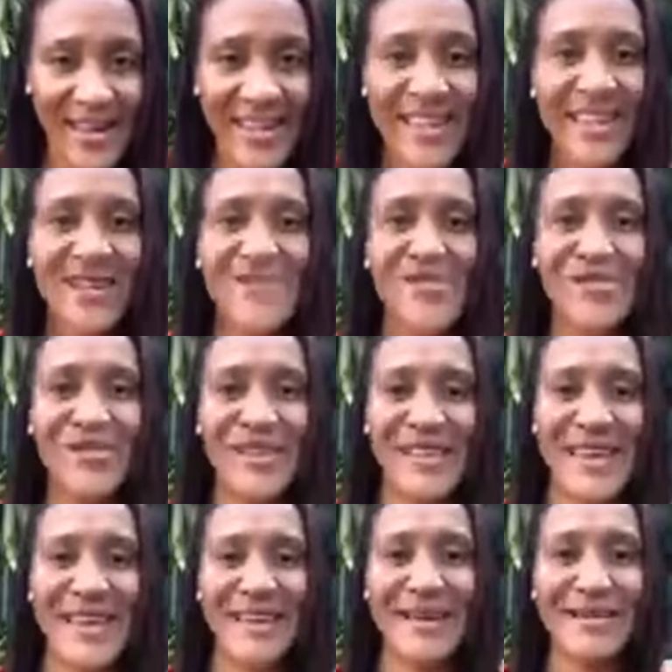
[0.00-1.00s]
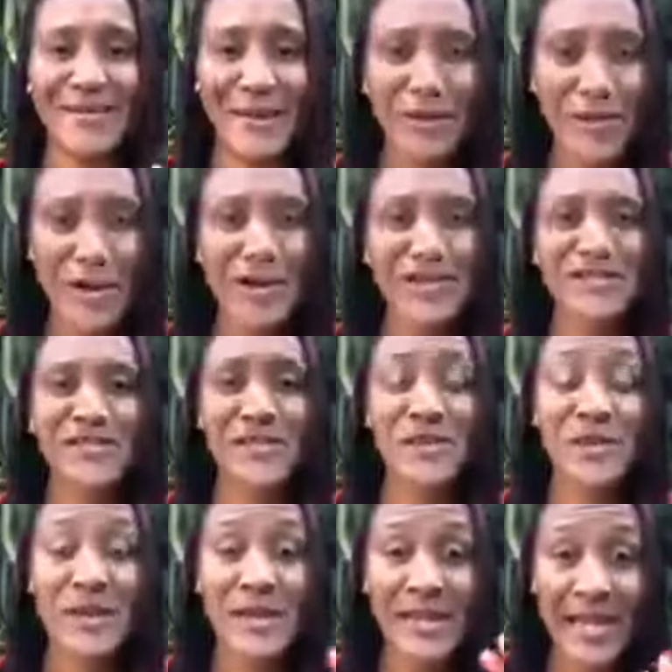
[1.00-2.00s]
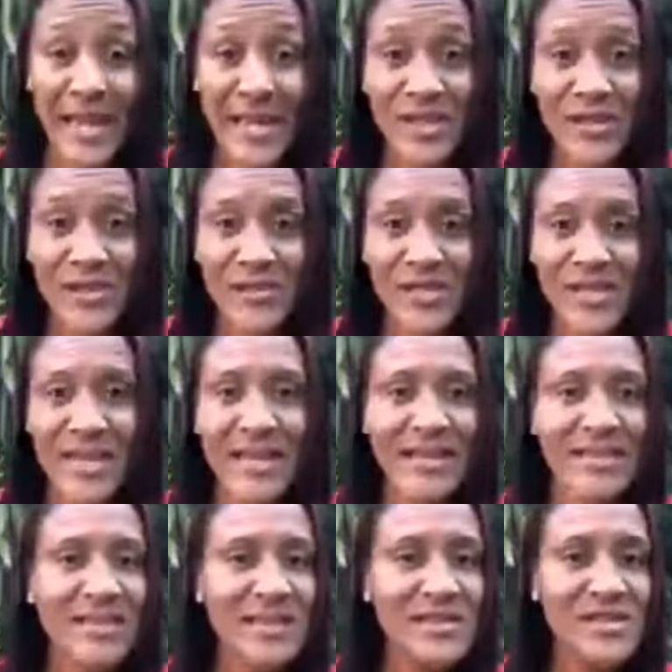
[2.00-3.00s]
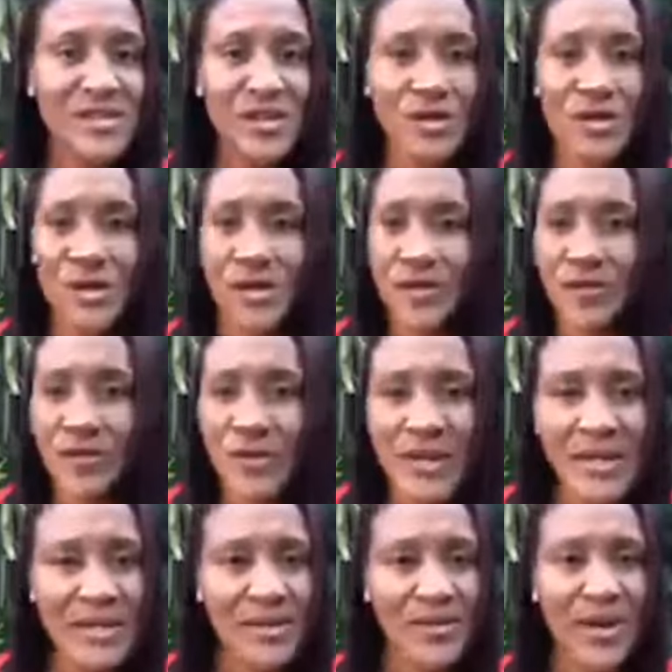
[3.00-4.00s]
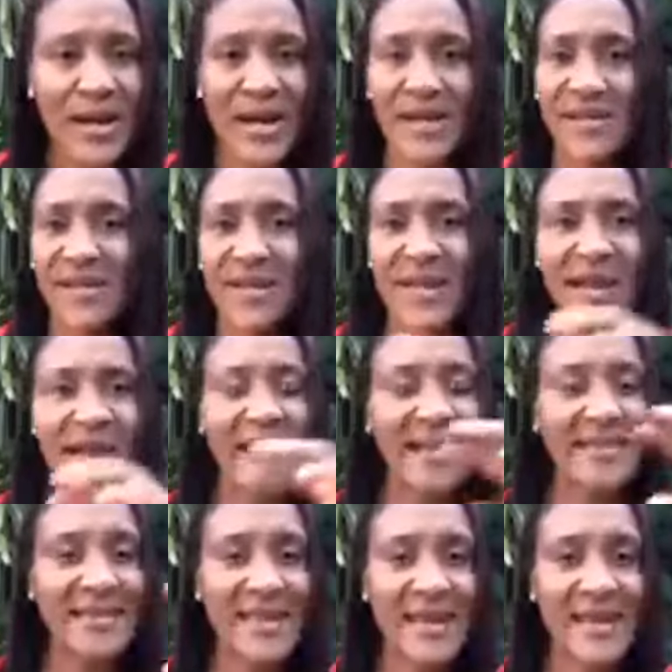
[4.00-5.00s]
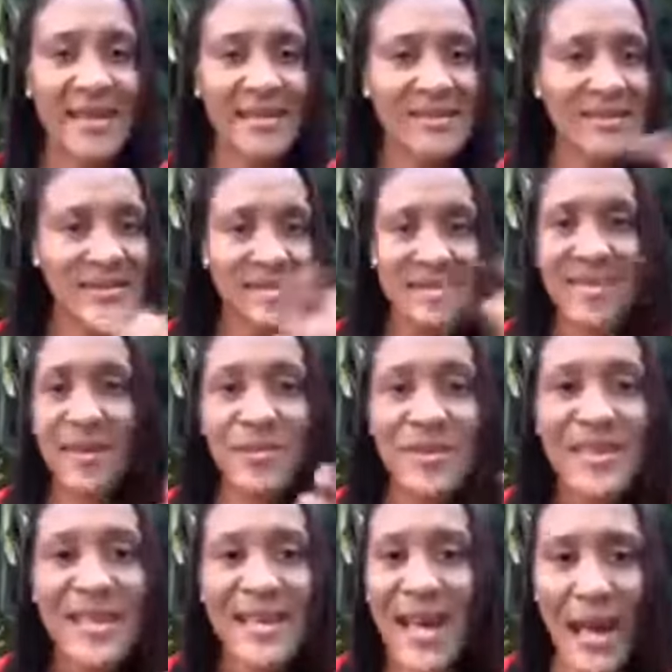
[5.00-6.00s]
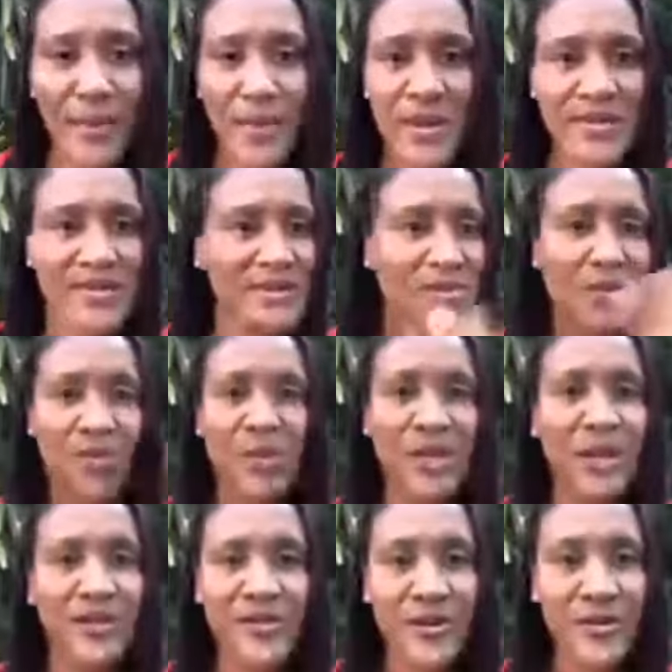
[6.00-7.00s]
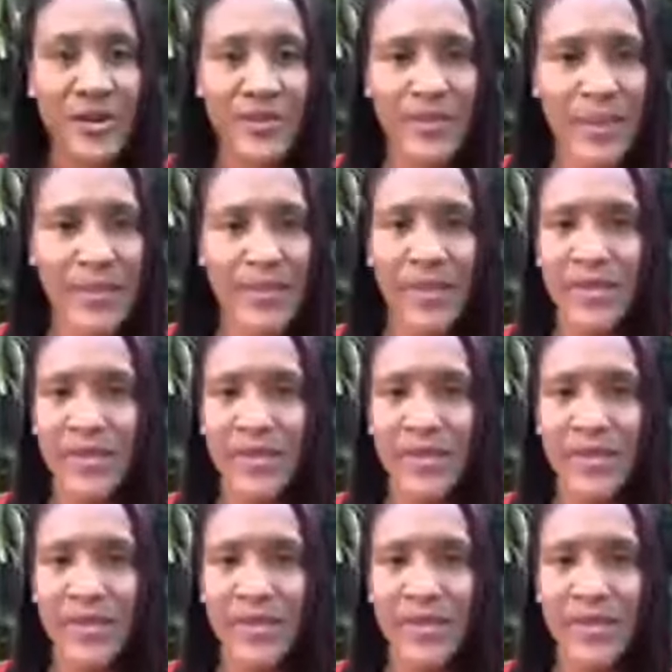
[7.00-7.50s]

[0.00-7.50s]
Can you relate? I'm going to pause for a moment. Can you relate? Things are going really well, and then something happens, whatever it might be.